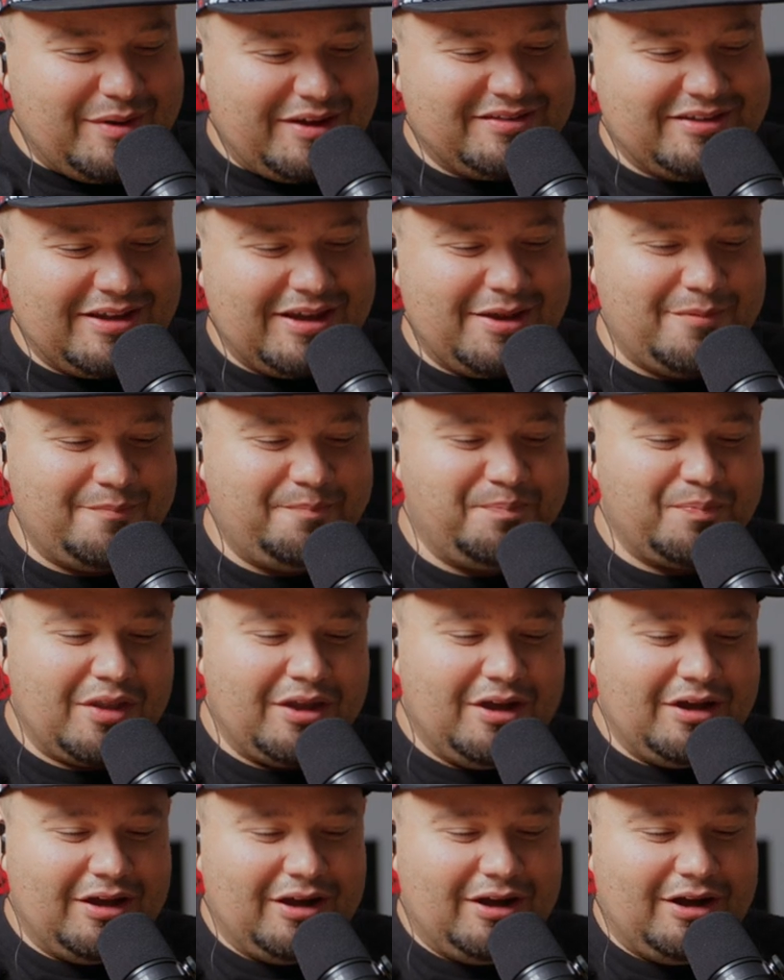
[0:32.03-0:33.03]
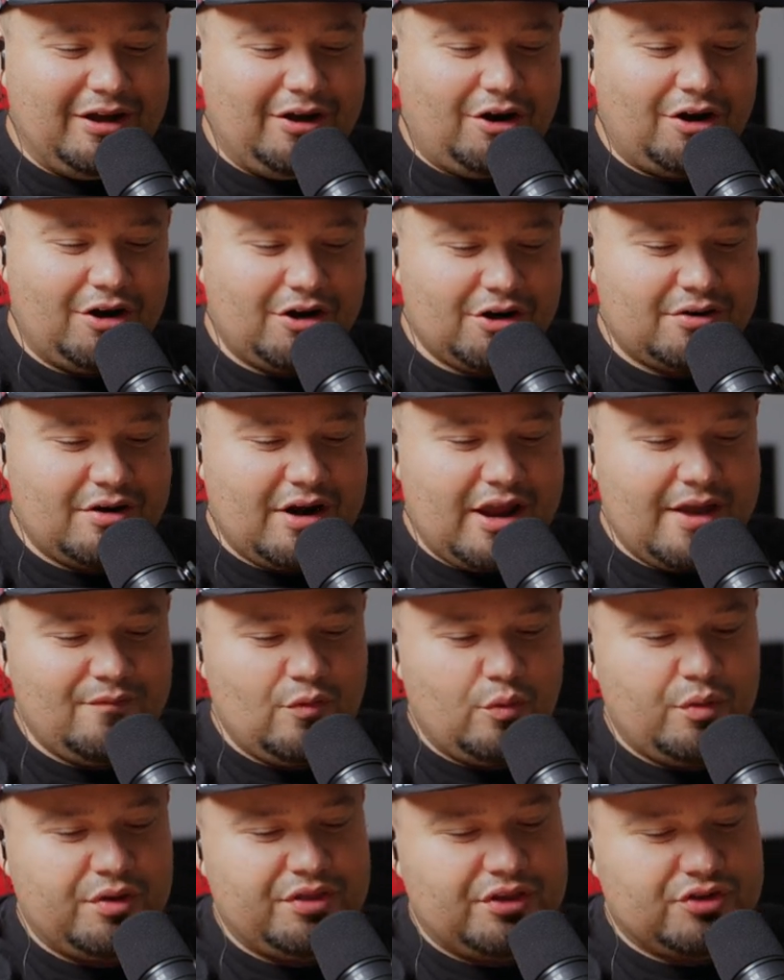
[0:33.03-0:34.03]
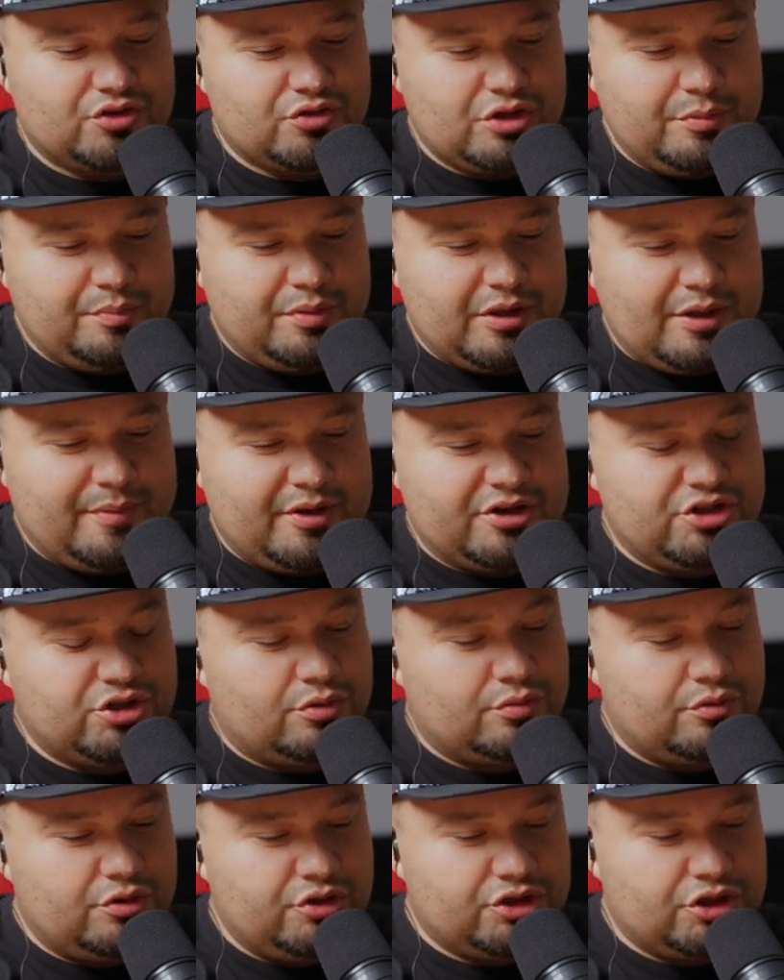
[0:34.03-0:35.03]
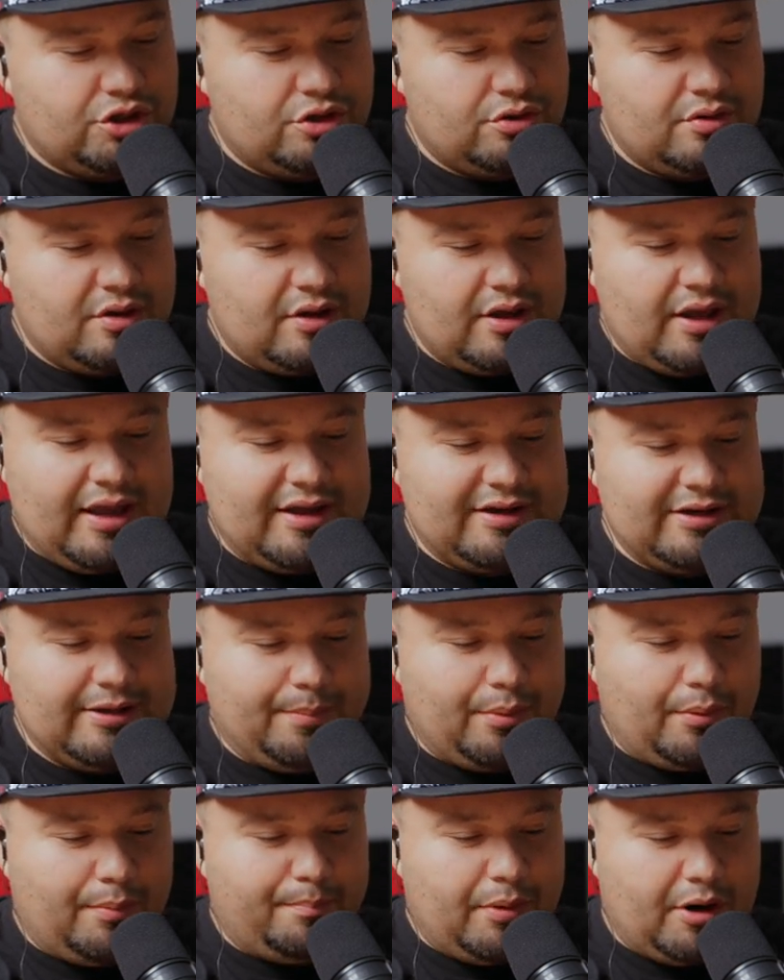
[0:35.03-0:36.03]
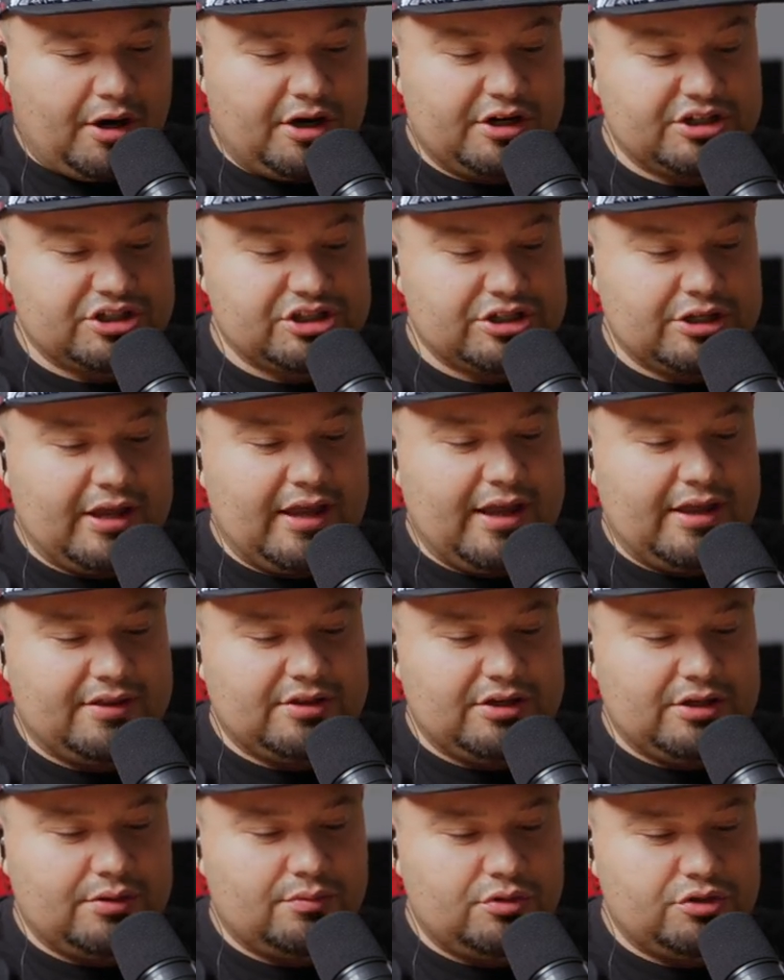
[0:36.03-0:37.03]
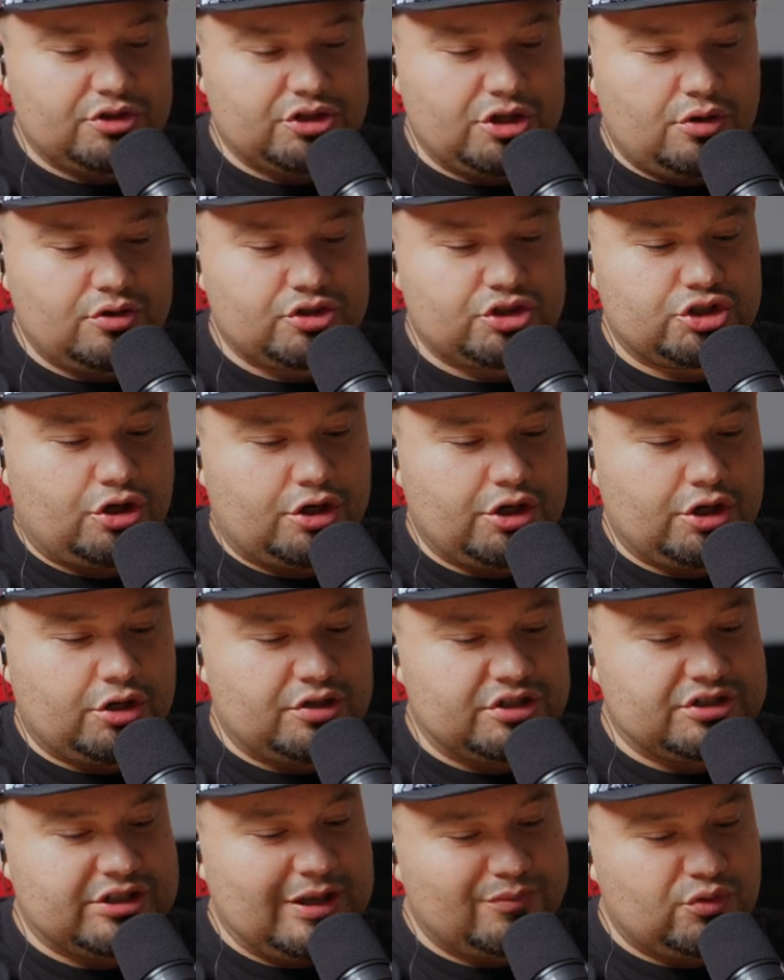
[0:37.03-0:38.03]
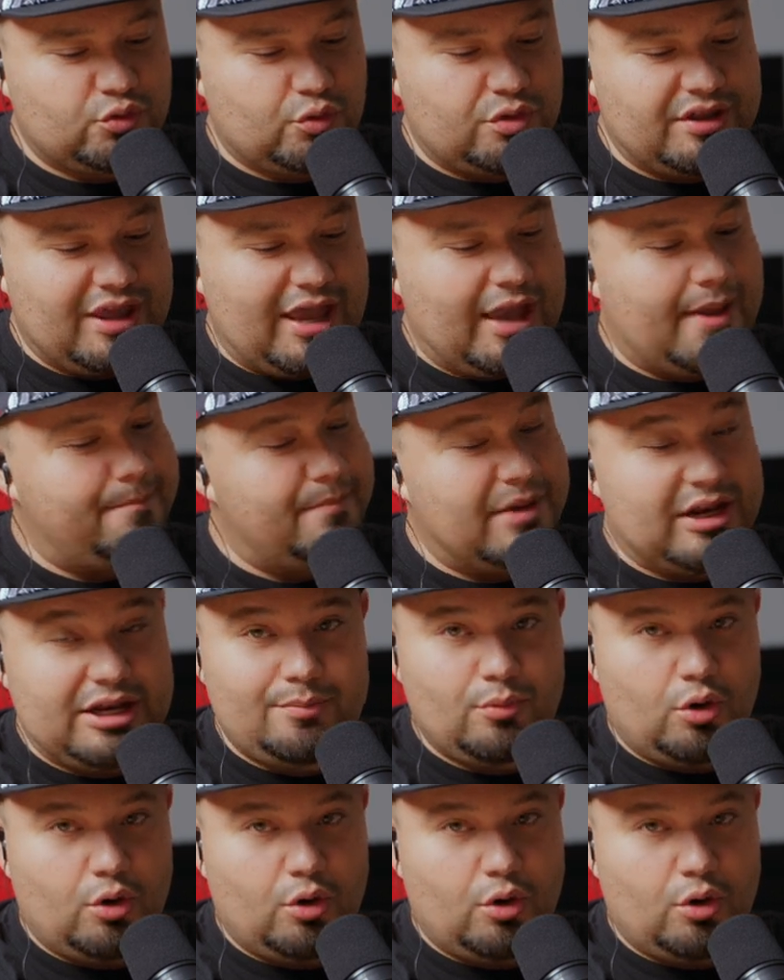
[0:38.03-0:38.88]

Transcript: by Sam uh, Hargrave with the screenplay by Joe Russo, Andy Parks, Anthony Russo, starring Chris Hemsworth, and many